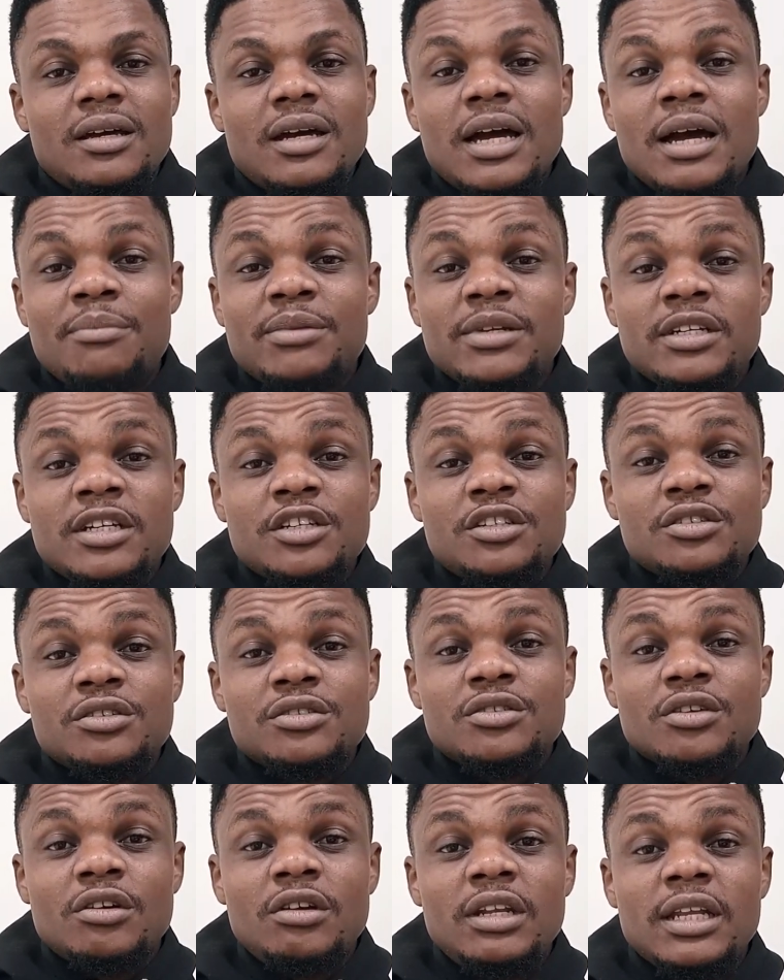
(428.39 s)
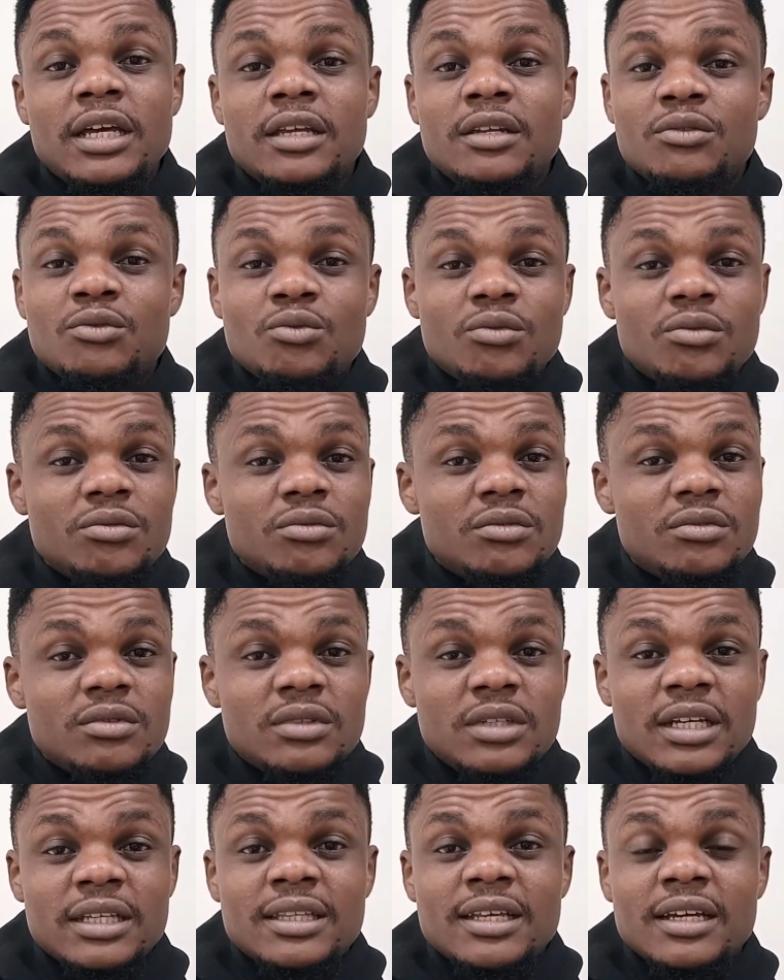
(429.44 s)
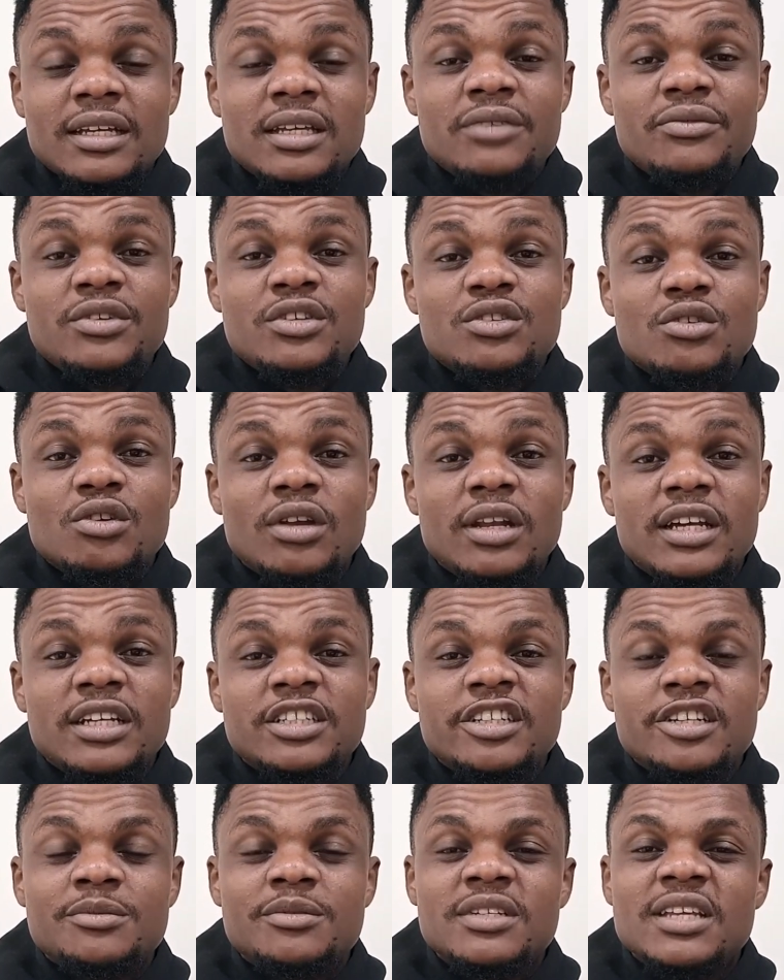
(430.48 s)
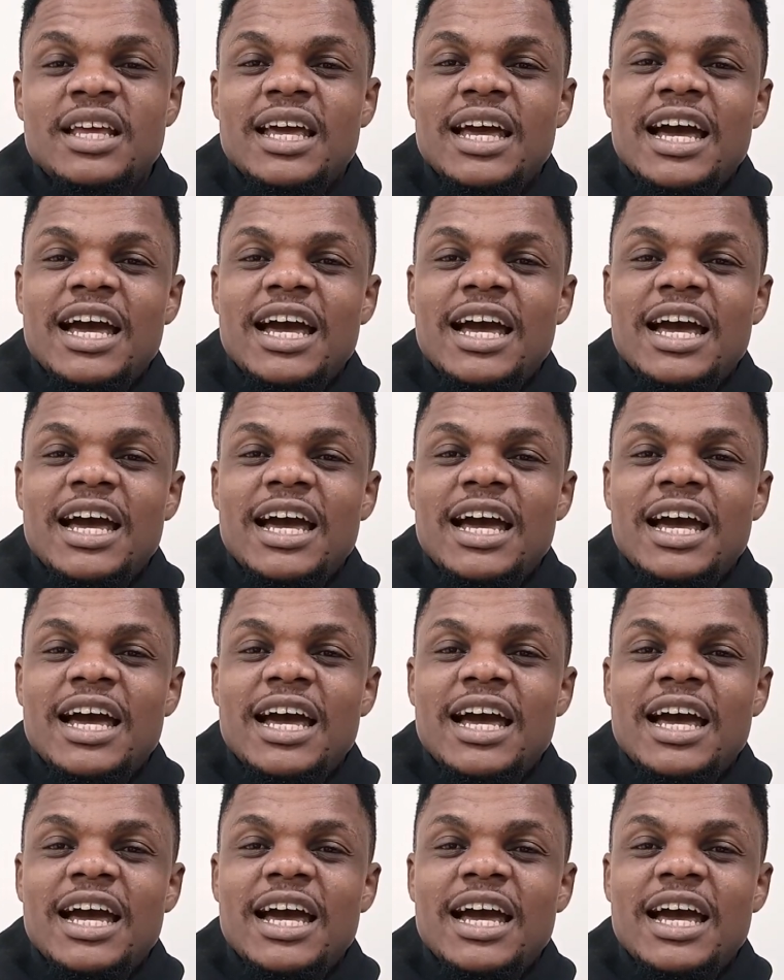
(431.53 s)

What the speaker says: applications online that are giving scholarships.